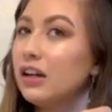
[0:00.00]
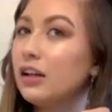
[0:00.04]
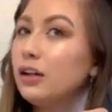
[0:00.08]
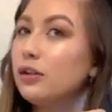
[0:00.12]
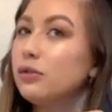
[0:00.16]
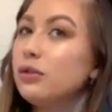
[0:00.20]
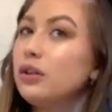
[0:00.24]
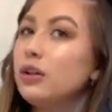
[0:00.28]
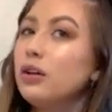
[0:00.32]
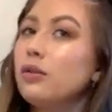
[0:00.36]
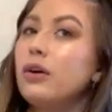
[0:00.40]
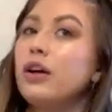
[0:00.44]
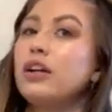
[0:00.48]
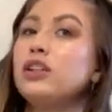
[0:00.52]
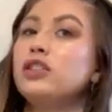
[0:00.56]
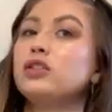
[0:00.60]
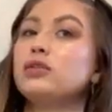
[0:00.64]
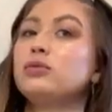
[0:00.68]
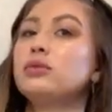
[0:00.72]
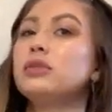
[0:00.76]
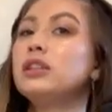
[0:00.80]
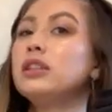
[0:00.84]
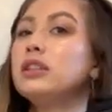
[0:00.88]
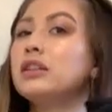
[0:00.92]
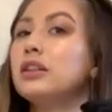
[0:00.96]
I just really like
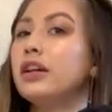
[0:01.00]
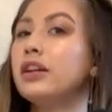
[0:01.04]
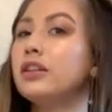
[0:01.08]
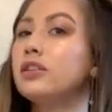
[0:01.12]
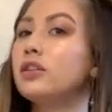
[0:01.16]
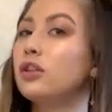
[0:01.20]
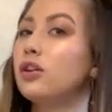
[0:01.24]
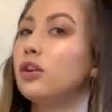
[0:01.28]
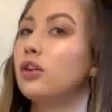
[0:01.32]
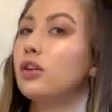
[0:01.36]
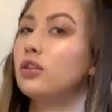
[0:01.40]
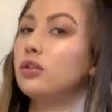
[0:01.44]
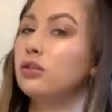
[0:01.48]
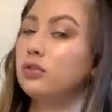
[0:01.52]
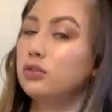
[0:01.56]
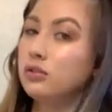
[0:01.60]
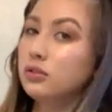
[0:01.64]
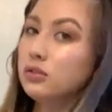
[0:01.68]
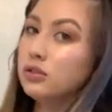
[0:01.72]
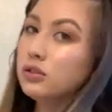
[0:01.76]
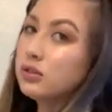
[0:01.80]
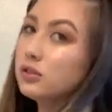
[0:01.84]
the curls